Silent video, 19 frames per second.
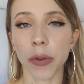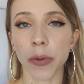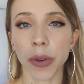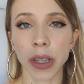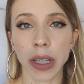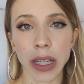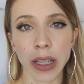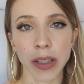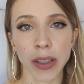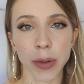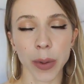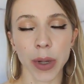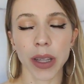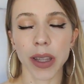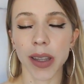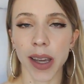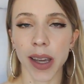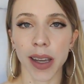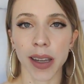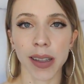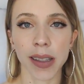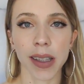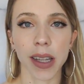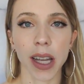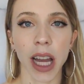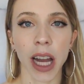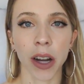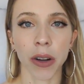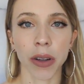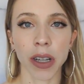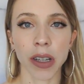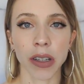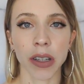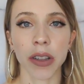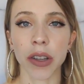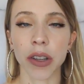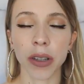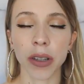really sweet things out
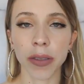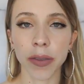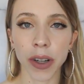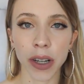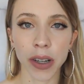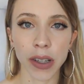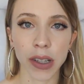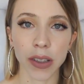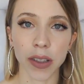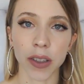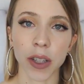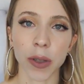into the universe,